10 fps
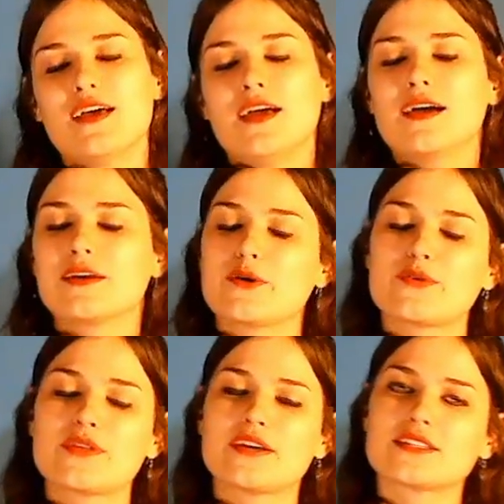I know
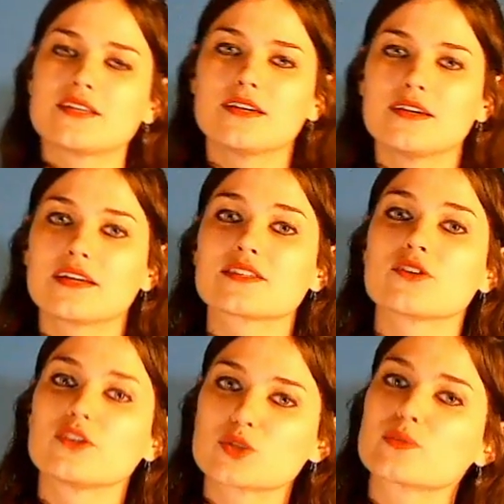that it's
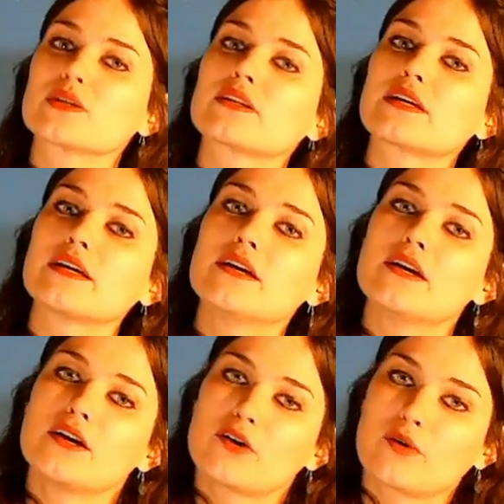ultimately
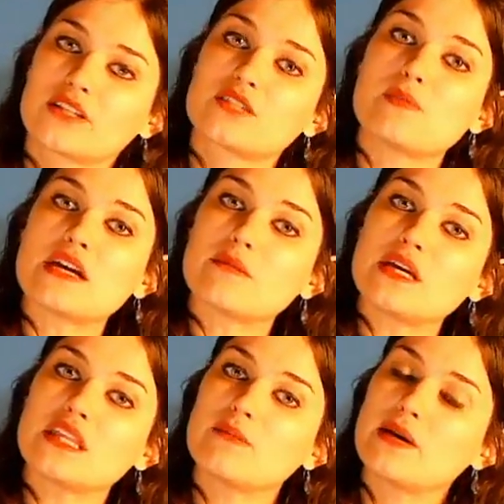going to make me
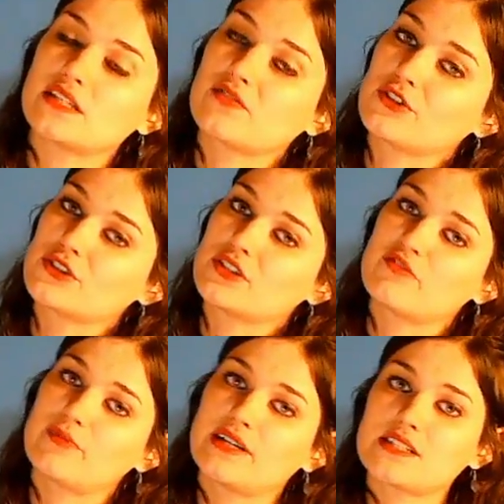the best version of
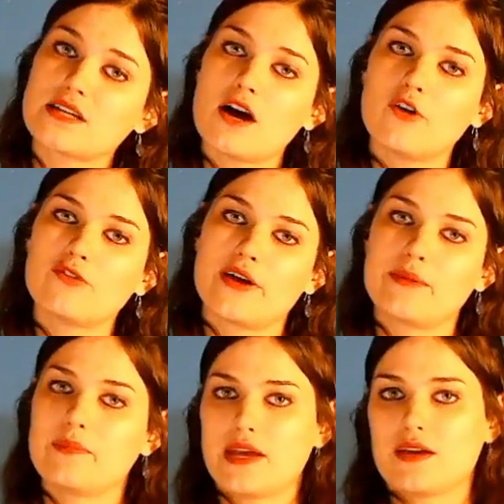myself and
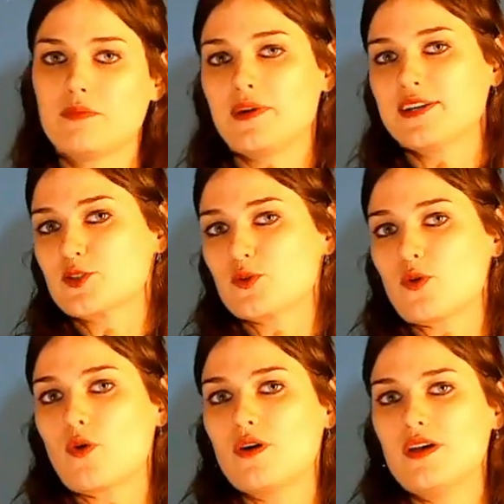make my
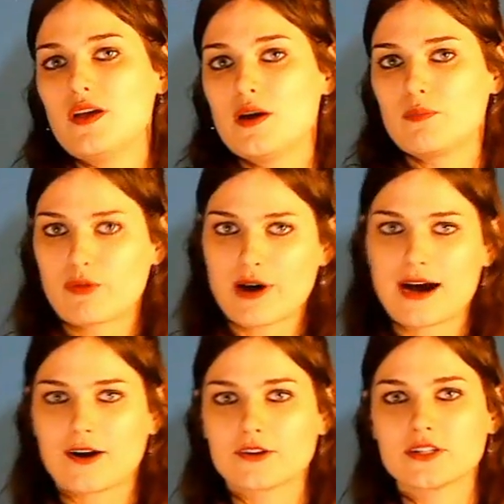soul
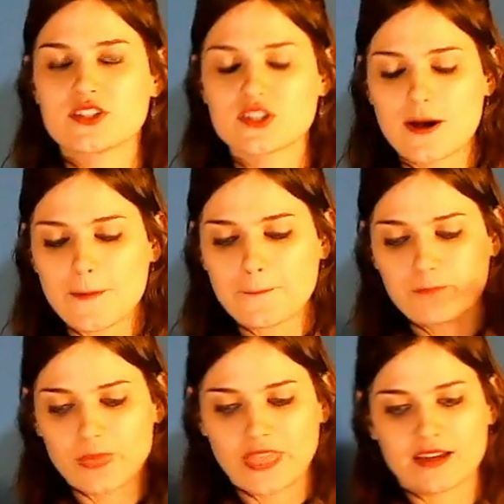proud. So,
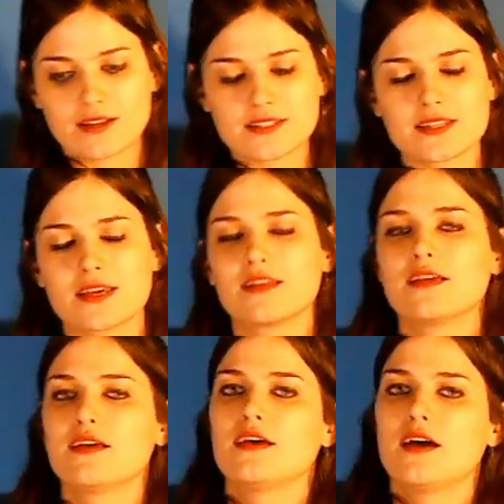like I said,
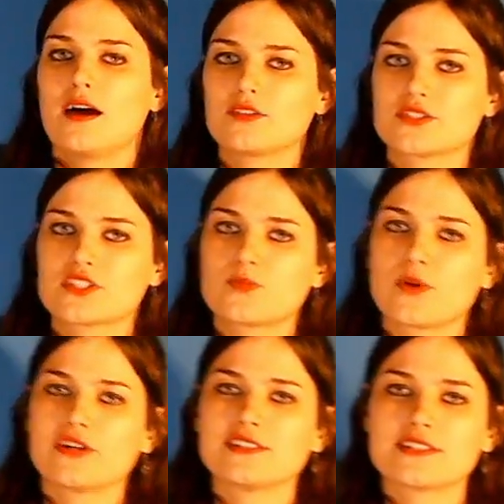I was
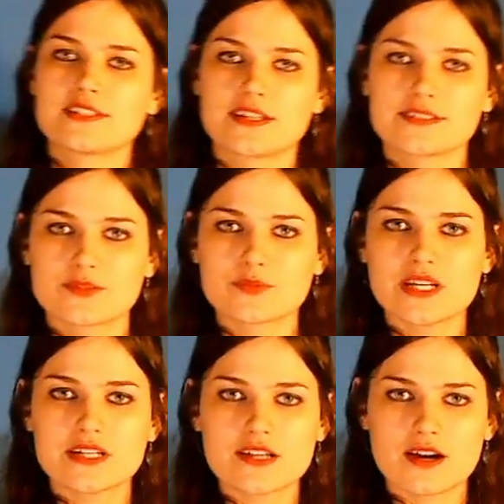experiencing some
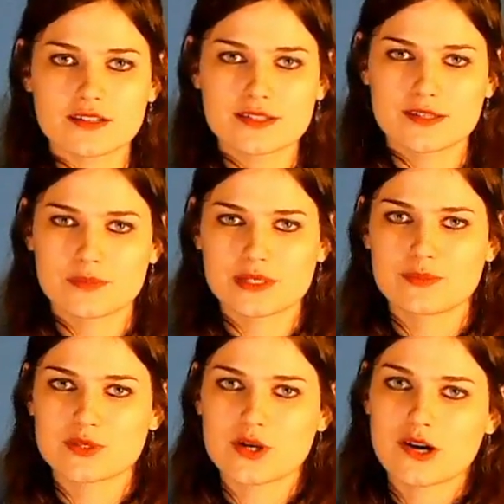detox
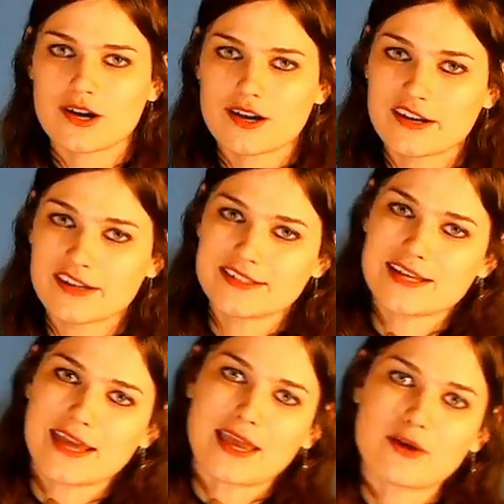symptoms on
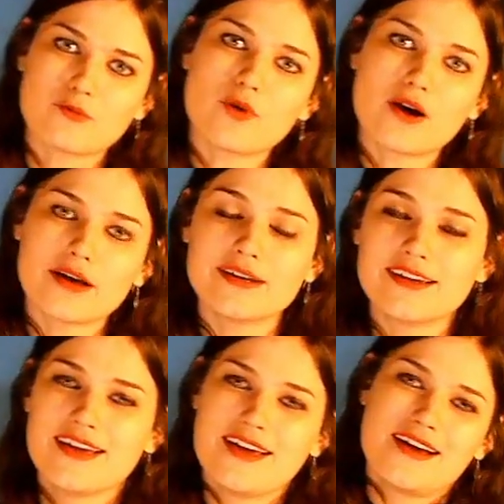day 1,
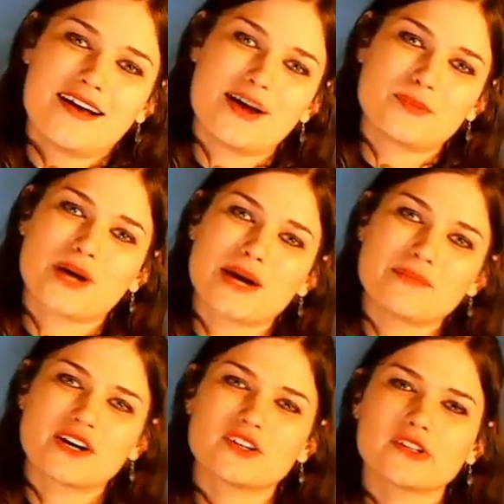
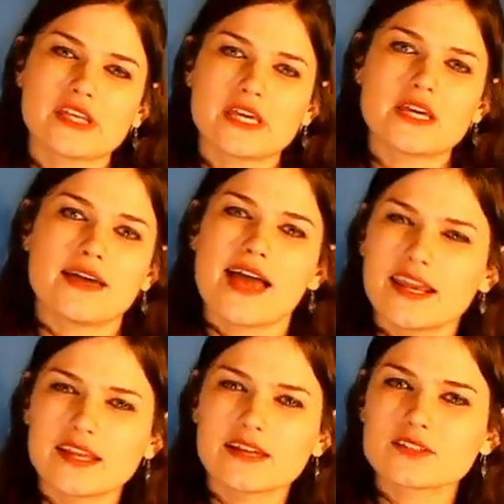primarily
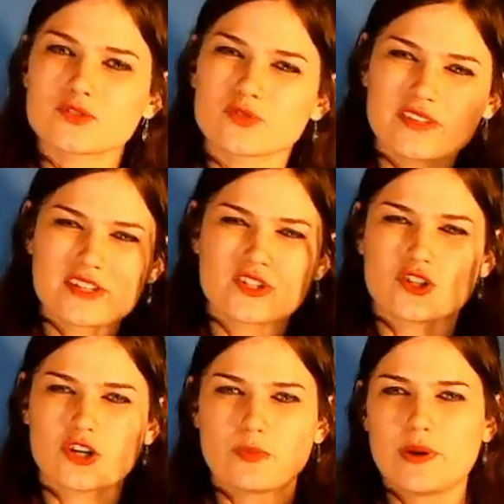headaches, really
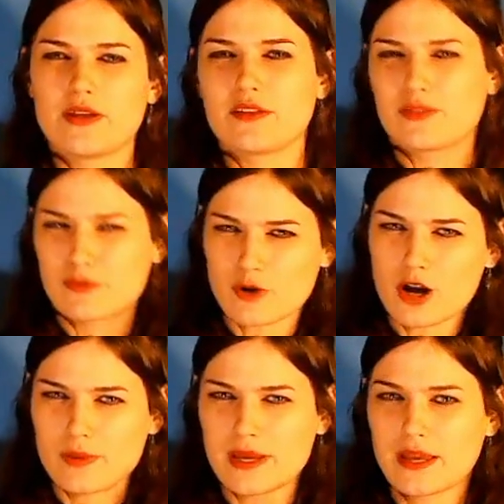sharp,
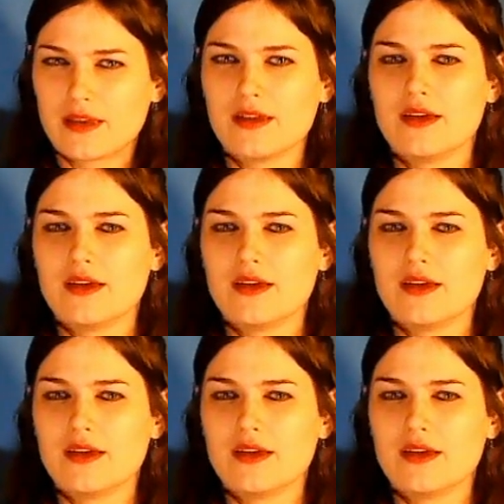throbbing,